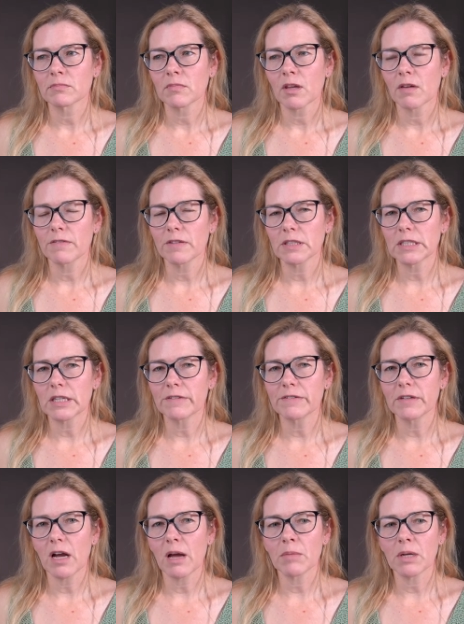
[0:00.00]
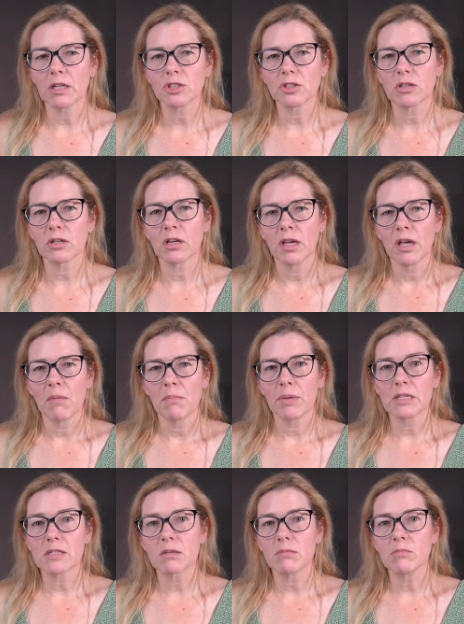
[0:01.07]
Philadelphia, I'm not sure, but
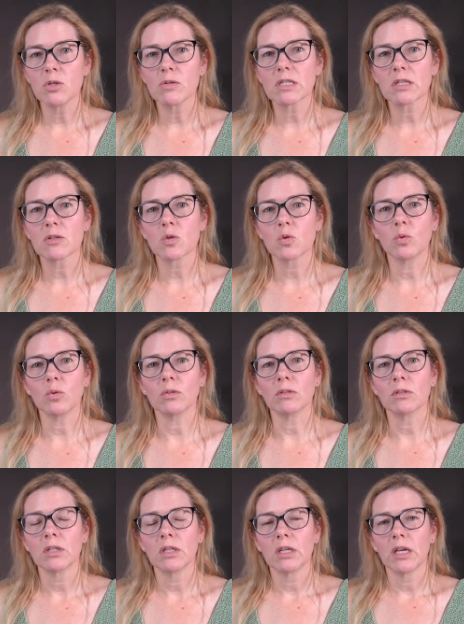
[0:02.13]
it's a music school.